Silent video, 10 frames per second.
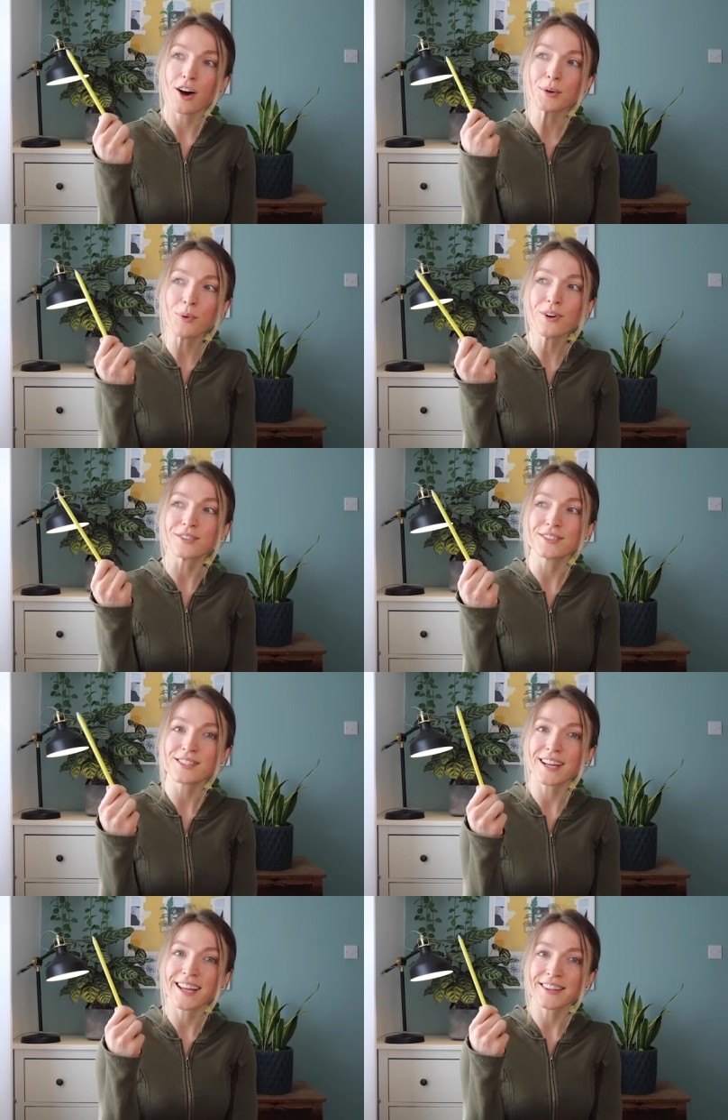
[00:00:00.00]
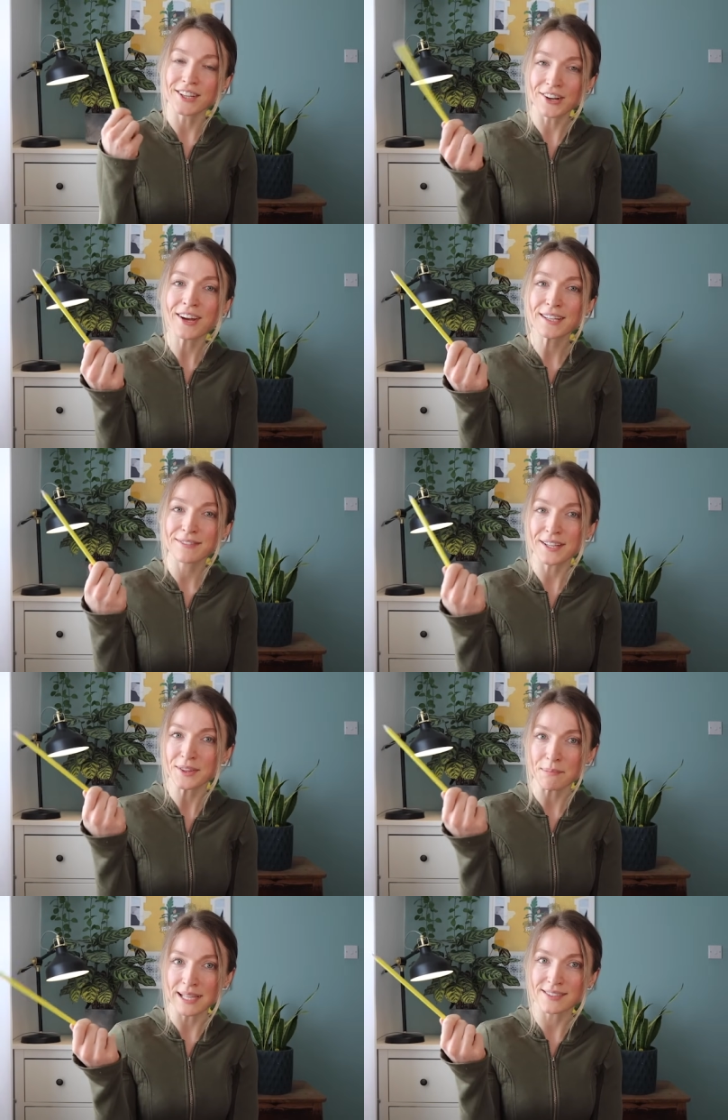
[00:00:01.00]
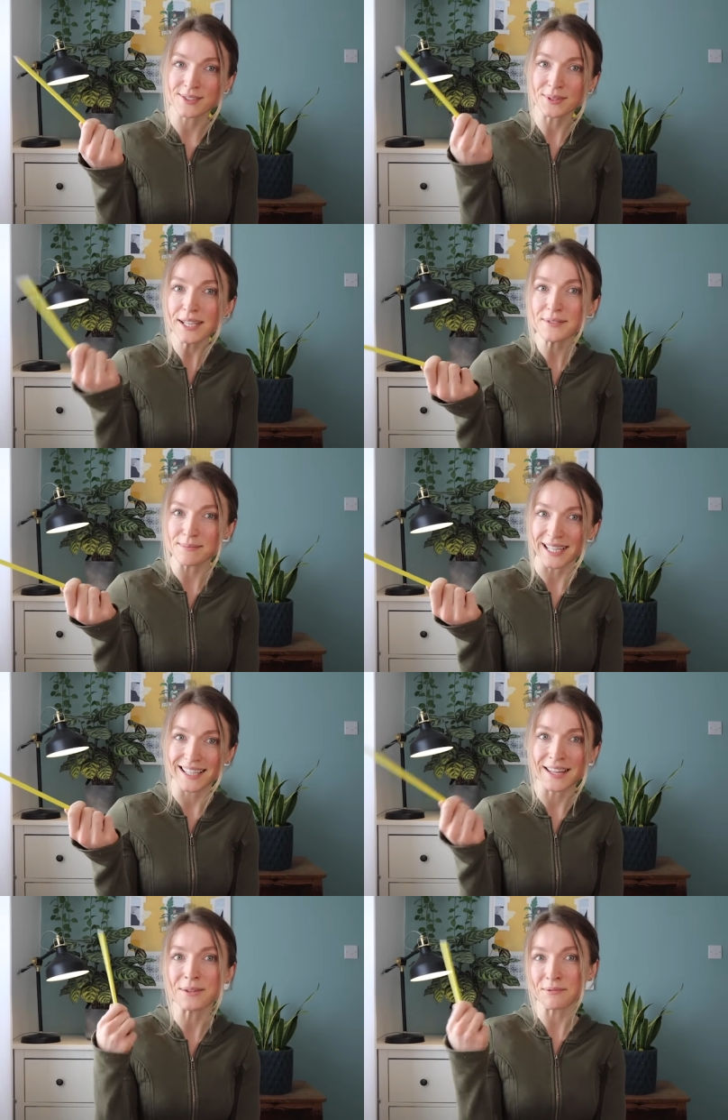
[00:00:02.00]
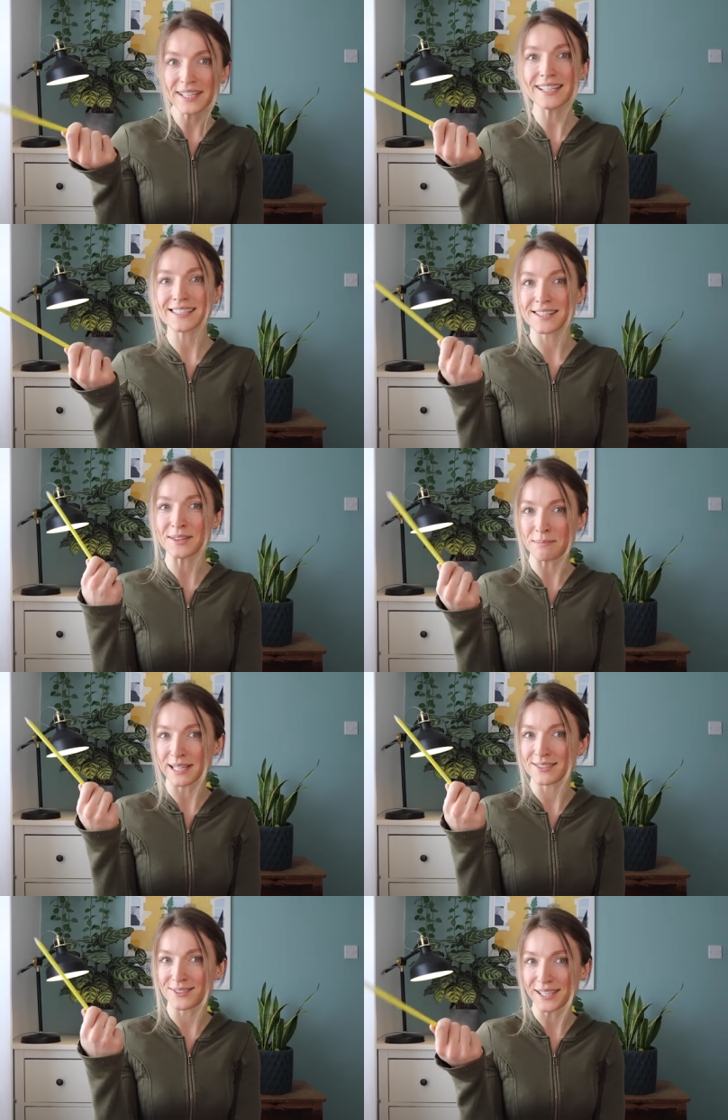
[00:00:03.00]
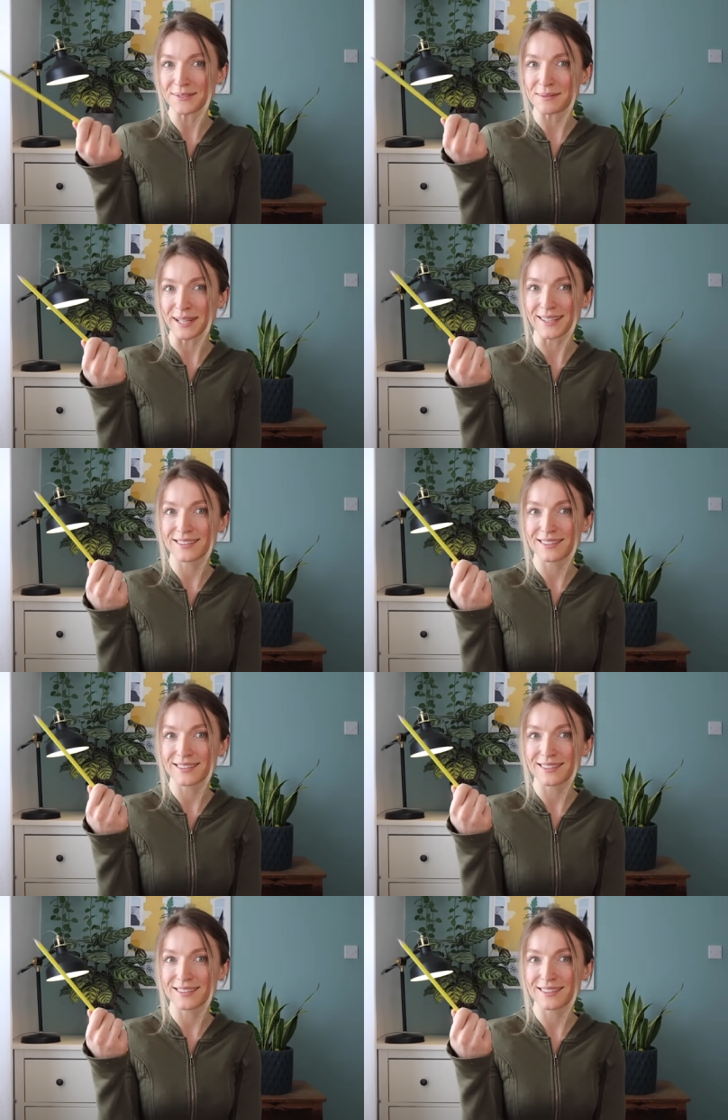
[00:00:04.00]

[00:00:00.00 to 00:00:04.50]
I want the life that the pencil gives me and the feelings that the pencil gives me,